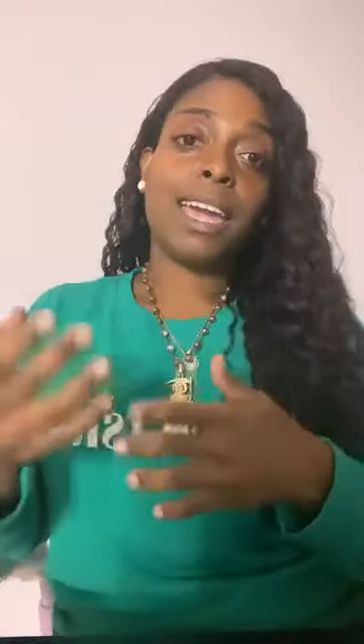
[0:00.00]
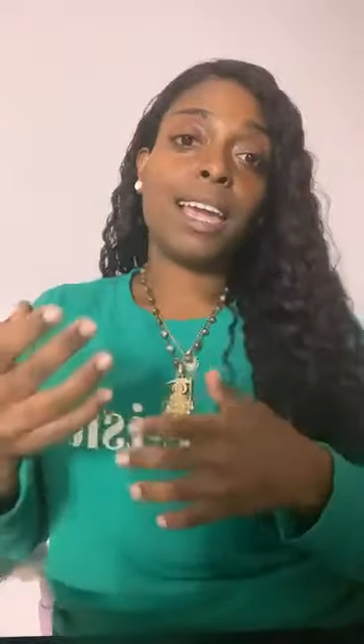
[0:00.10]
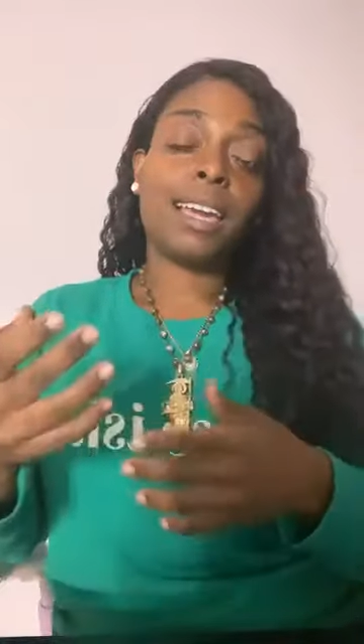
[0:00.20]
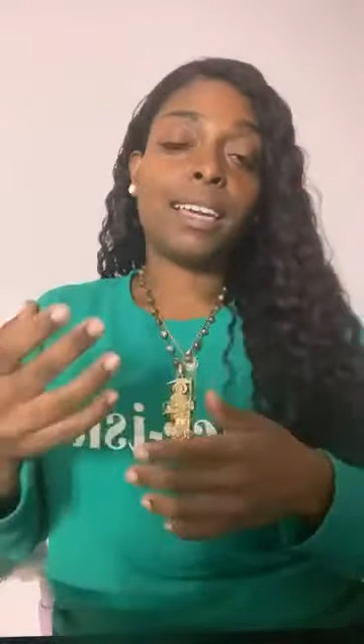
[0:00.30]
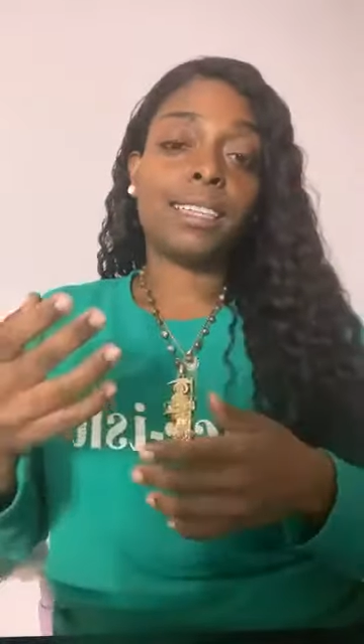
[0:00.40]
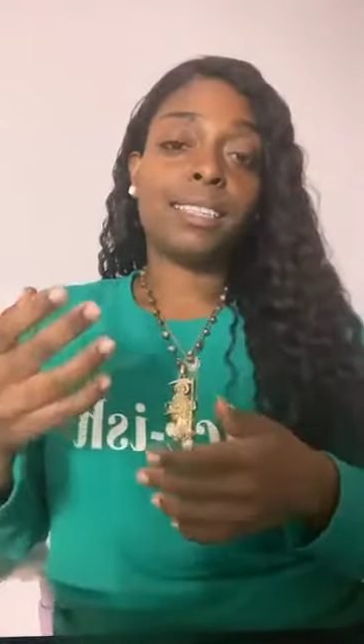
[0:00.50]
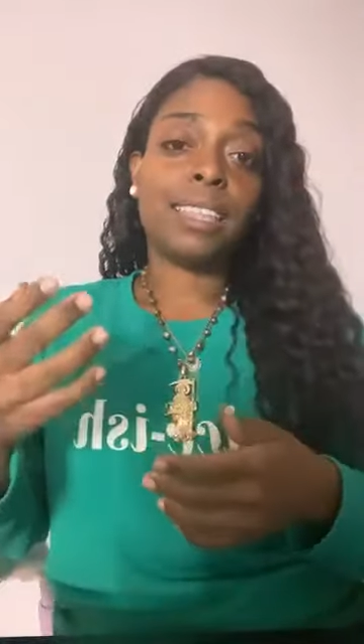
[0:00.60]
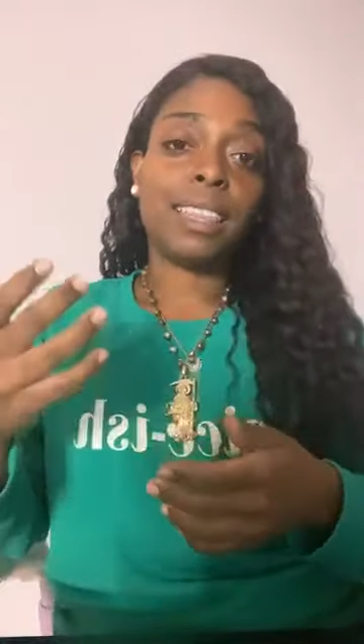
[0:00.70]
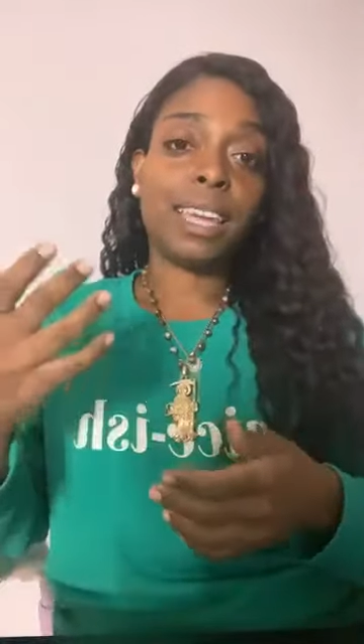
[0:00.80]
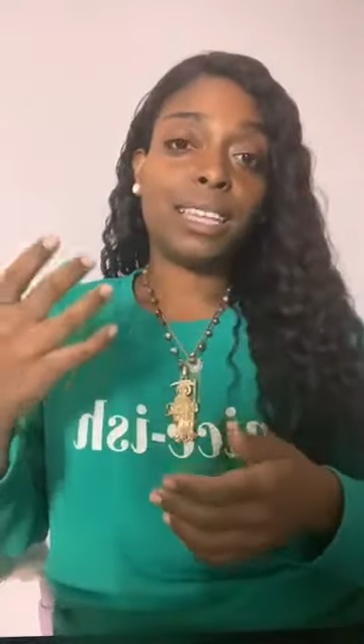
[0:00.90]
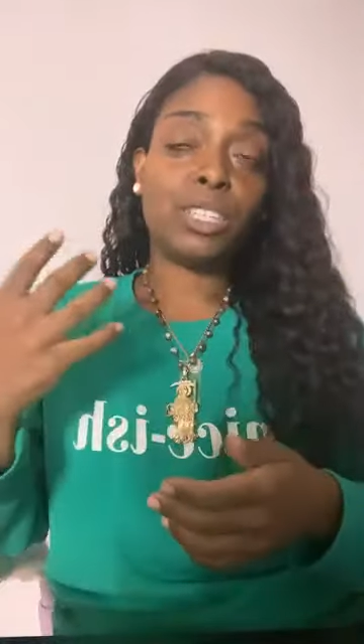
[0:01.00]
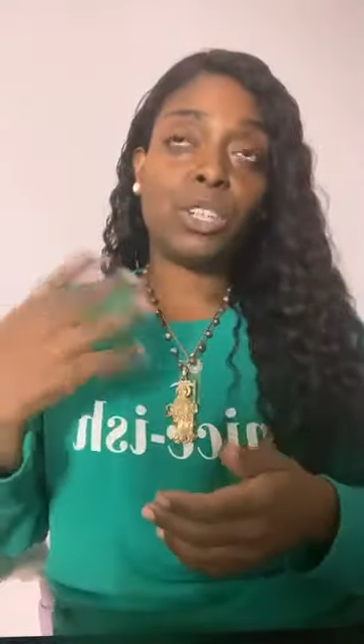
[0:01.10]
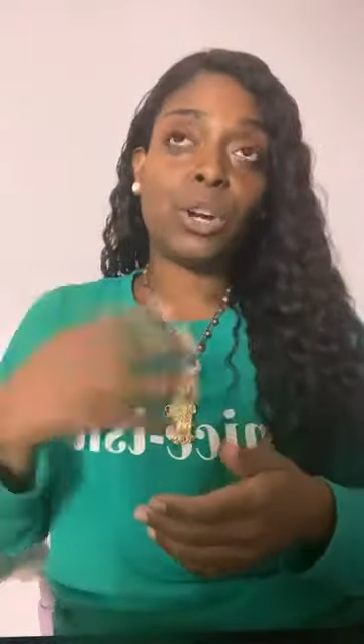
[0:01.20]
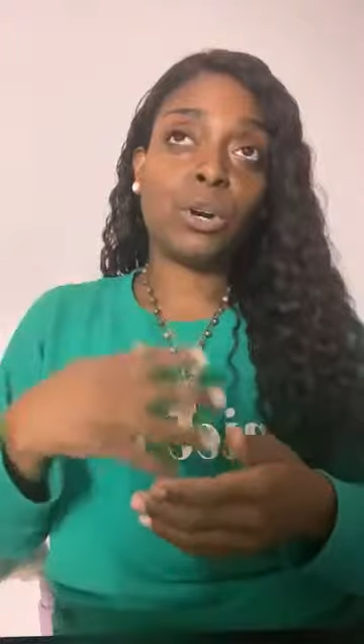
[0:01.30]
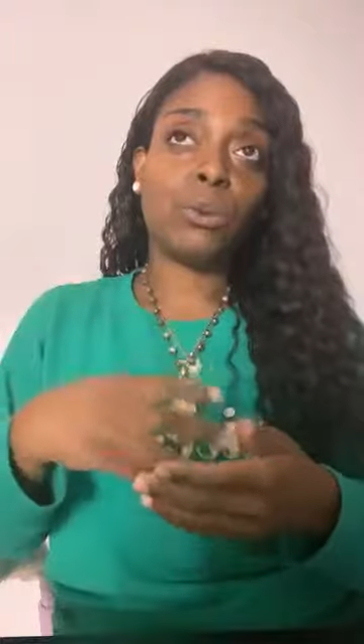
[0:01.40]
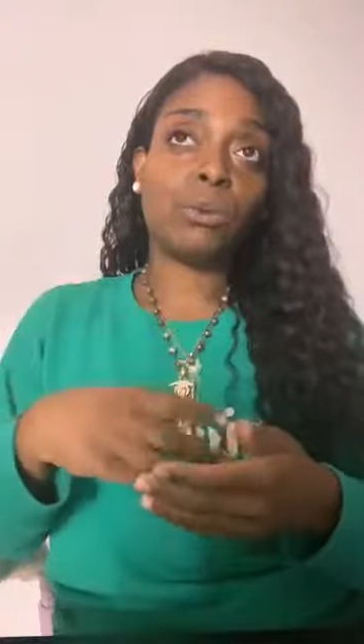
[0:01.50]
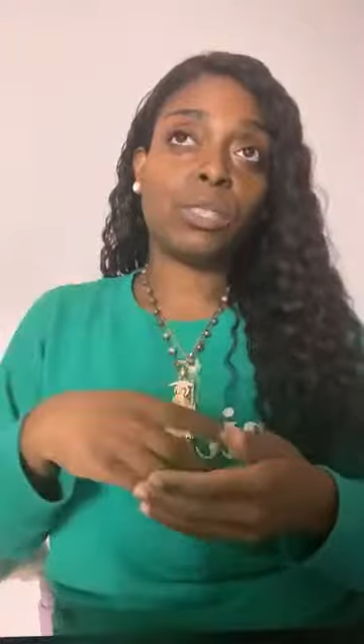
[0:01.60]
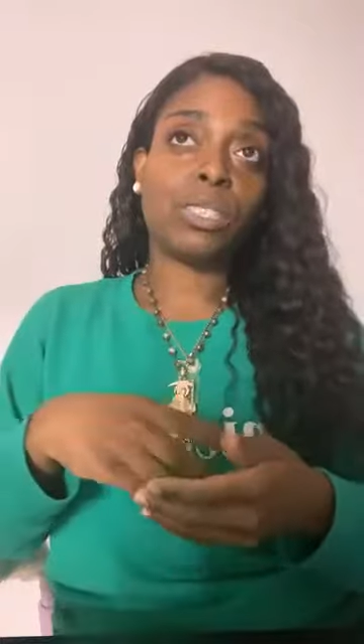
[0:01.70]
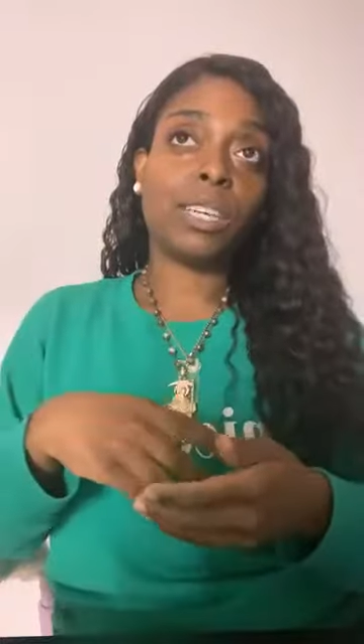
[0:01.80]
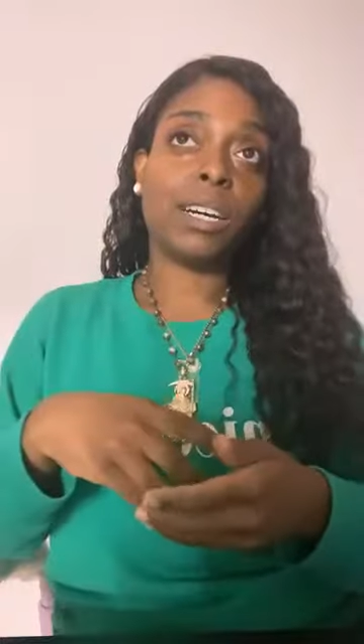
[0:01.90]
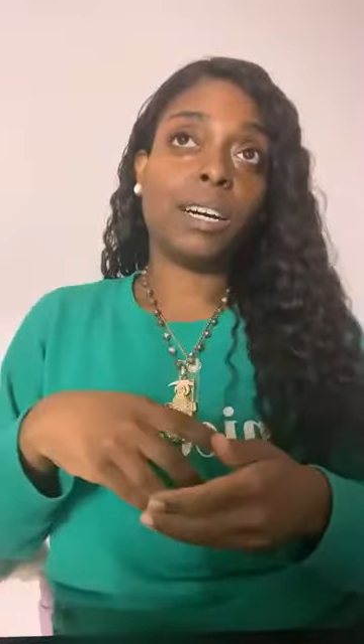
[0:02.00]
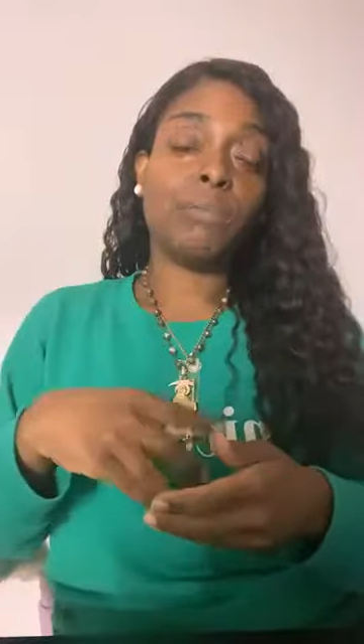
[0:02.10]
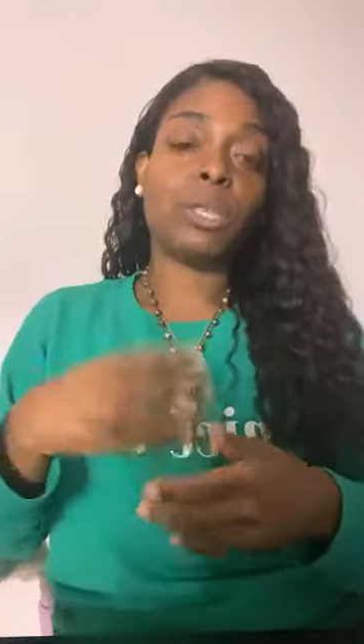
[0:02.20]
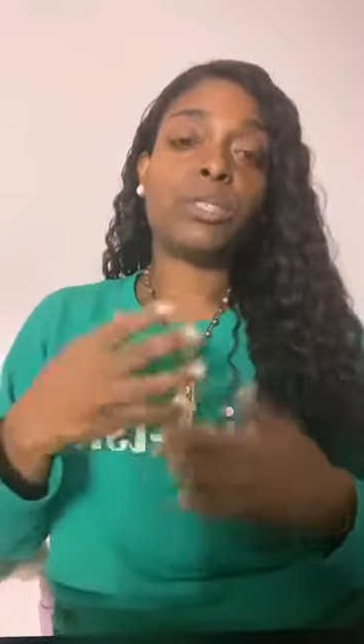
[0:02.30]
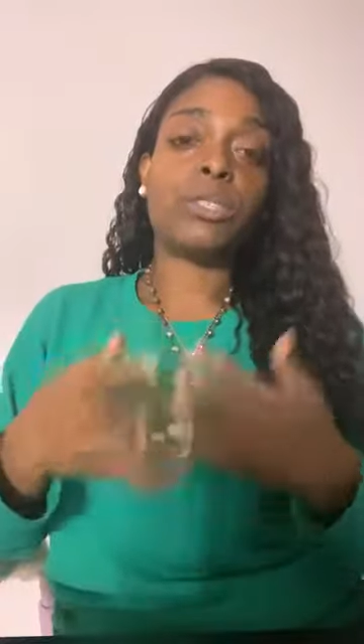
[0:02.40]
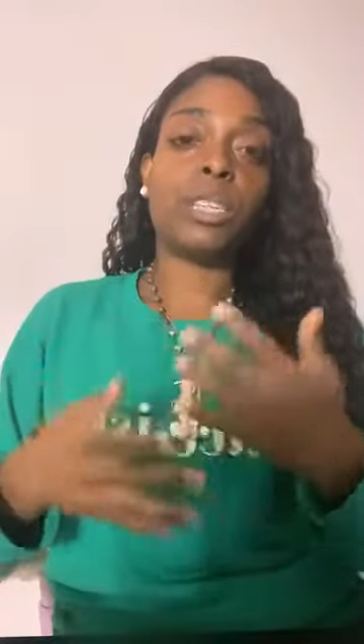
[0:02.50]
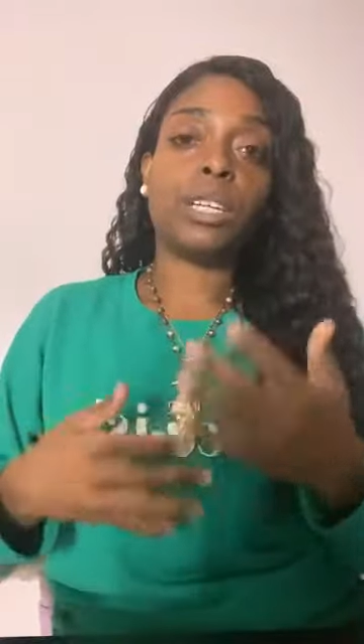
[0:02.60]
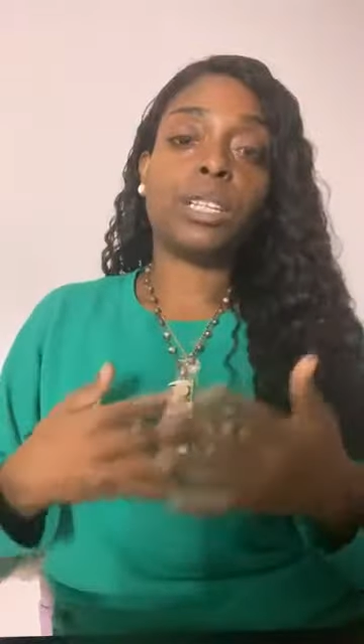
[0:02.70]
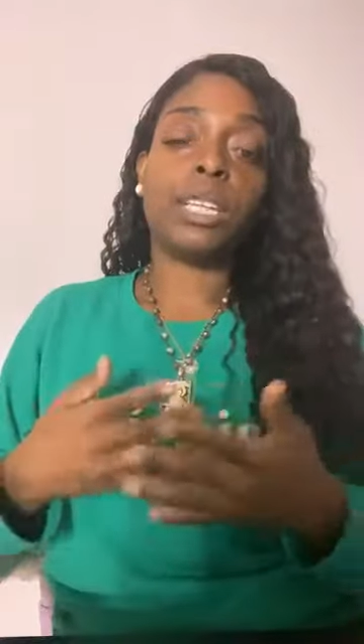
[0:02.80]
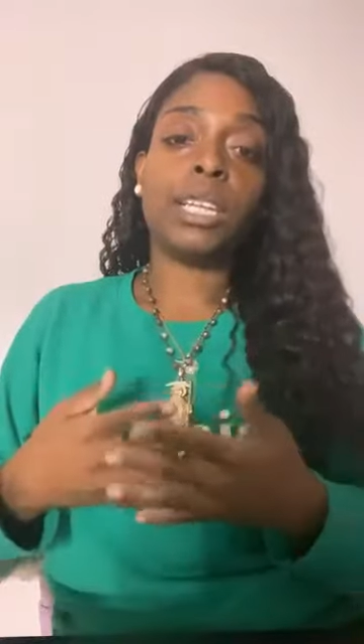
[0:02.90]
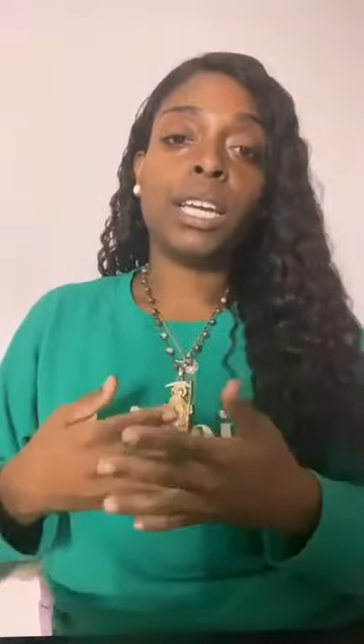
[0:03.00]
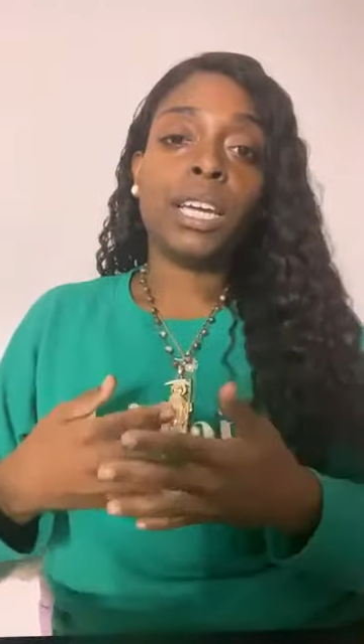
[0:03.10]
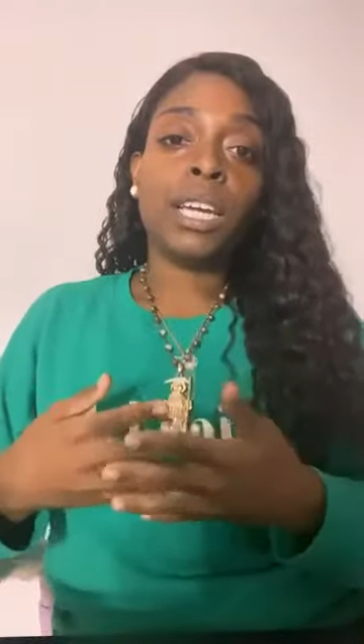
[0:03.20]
And they don't necessarily